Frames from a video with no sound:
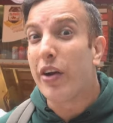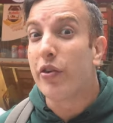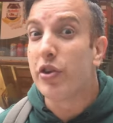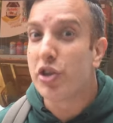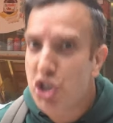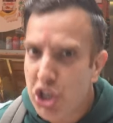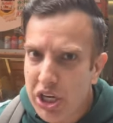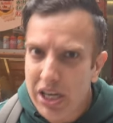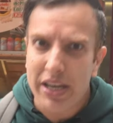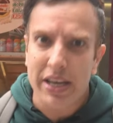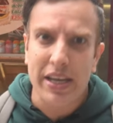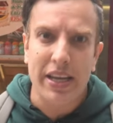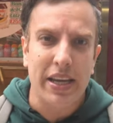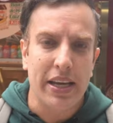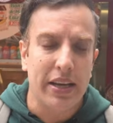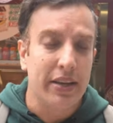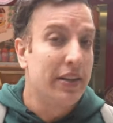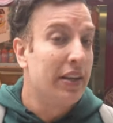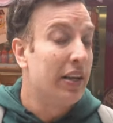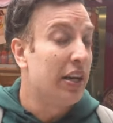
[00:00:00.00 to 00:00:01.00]

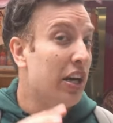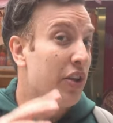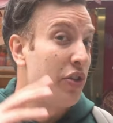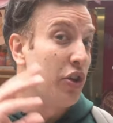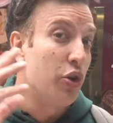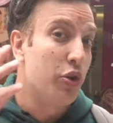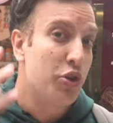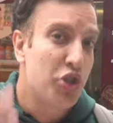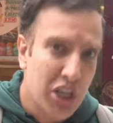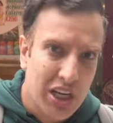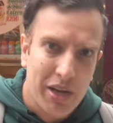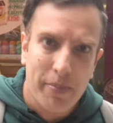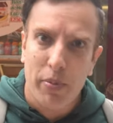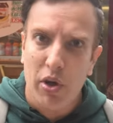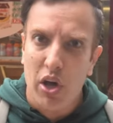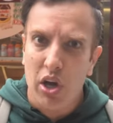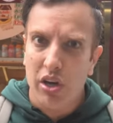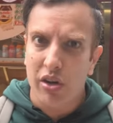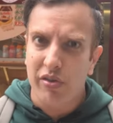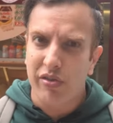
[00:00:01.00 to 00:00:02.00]
arancini, uh, they do chicken
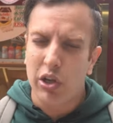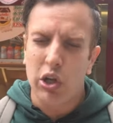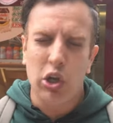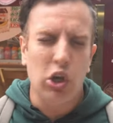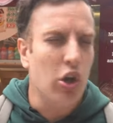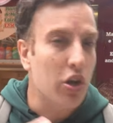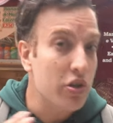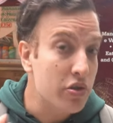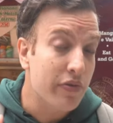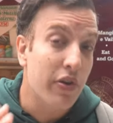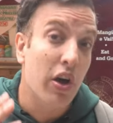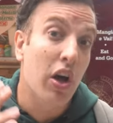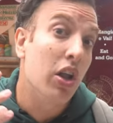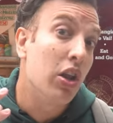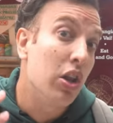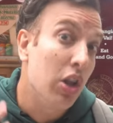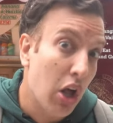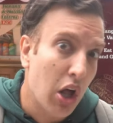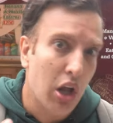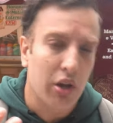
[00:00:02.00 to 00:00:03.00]
burgers, lots of
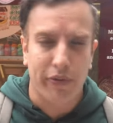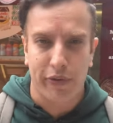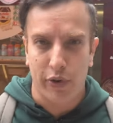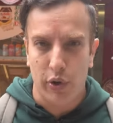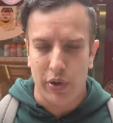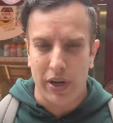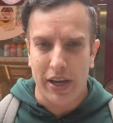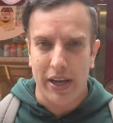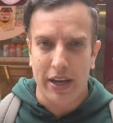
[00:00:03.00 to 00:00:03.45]
halal food